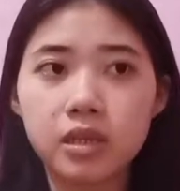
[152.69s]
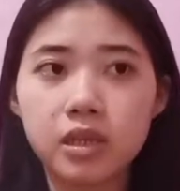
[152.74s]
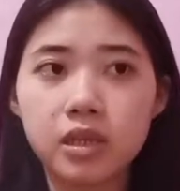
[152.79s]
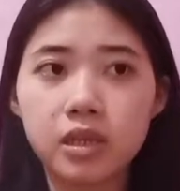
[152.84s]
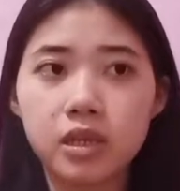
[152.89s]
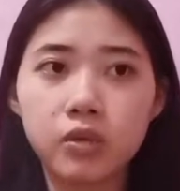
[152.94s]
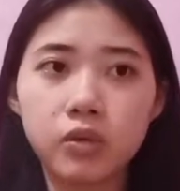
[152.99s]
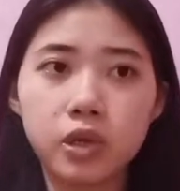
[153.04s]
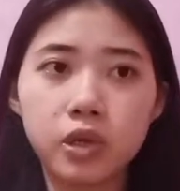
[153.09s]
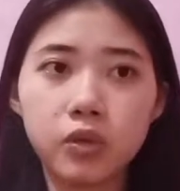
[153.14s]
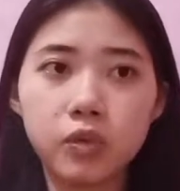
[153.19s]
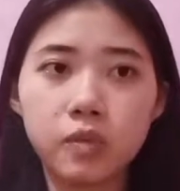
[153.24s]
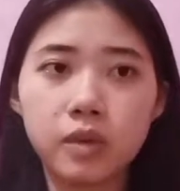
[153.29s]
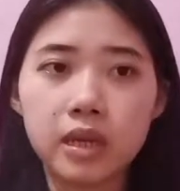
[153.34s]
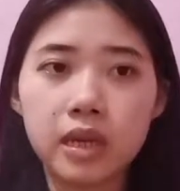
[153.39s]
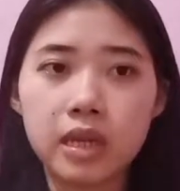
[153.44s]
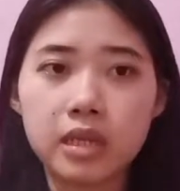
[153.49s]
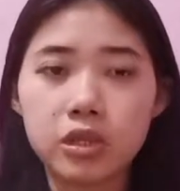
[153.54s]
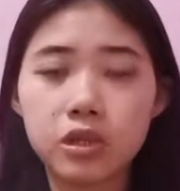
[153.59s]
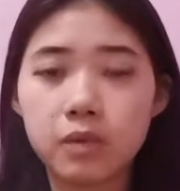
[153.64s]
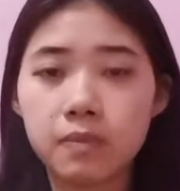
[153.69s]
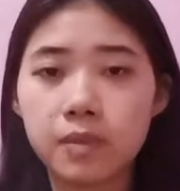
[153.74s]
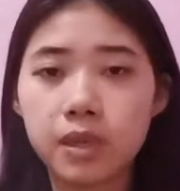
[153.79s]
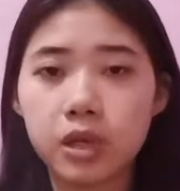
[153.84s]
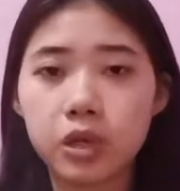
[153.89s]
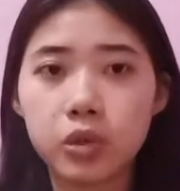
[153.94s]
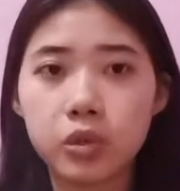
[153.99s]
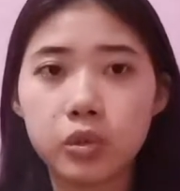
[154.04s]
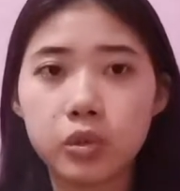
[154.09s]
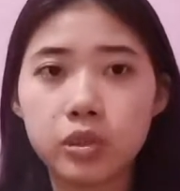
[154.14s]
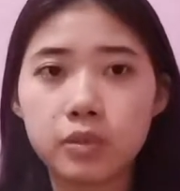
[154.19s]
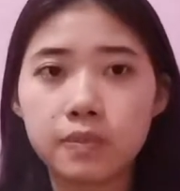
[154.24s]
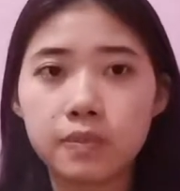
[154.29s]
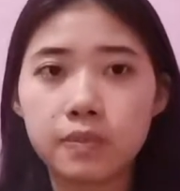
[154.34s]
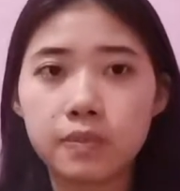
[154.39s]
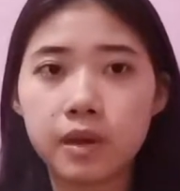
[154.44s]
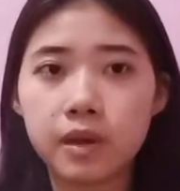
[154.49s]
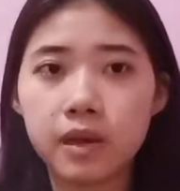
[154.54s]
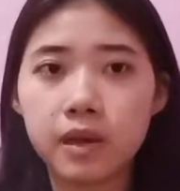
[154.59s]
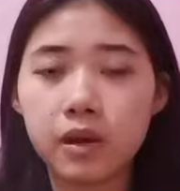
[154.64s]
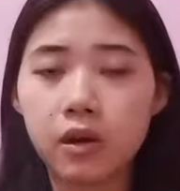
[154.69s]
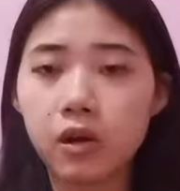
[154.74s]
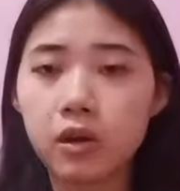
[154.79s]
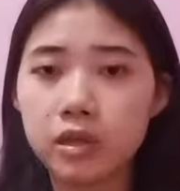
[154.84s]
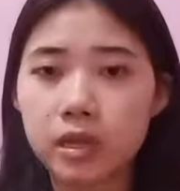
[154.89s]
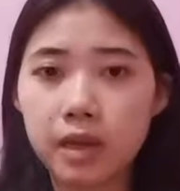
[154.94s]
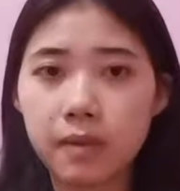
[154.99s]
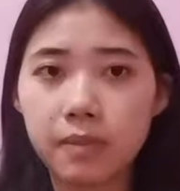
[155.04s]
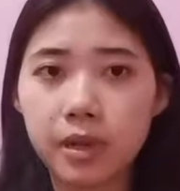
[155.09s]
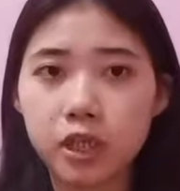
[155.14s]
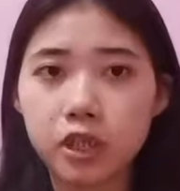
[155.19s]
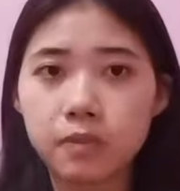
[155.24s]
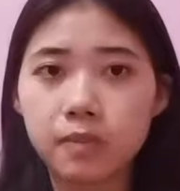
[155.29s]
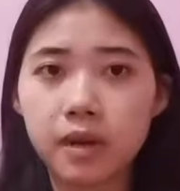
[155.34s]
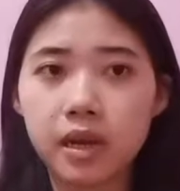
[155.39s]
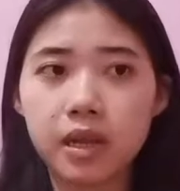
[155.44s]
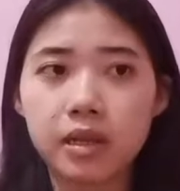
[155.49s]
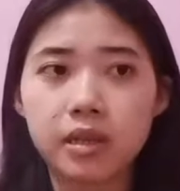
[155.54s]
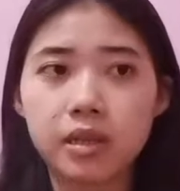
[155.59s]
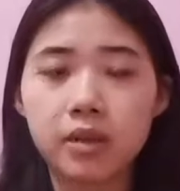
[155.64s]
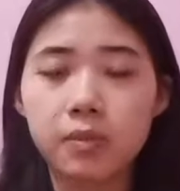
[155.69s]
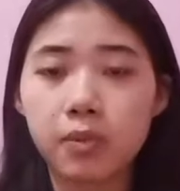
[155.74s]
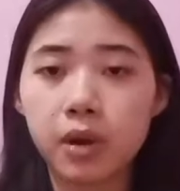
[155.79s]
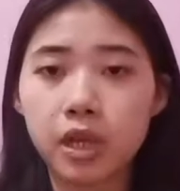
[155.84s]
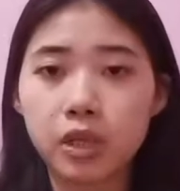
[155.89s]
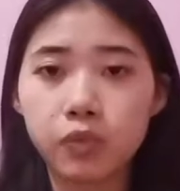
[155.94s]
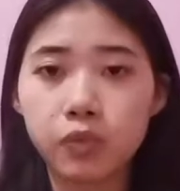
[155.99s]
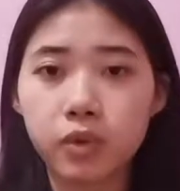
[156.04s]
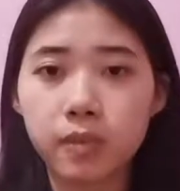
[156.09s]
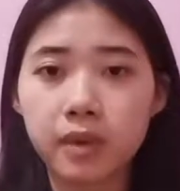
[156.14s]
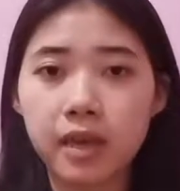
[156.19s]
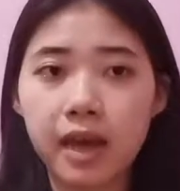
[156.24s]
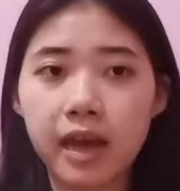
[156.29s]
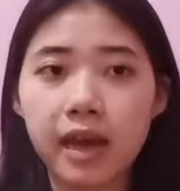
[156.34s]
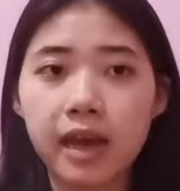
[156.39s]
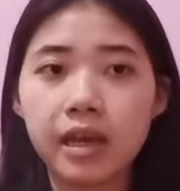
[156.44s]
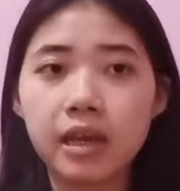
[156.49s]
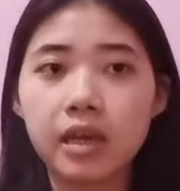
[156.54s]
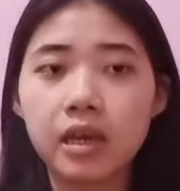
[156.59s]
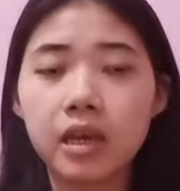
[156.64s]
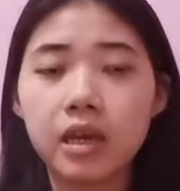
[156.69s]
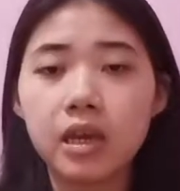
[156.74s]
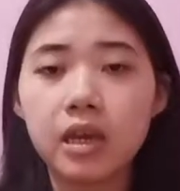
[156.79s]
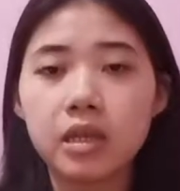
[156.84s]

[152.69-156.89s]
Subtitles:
The new equipment has not been used or damaged, but the price will be high.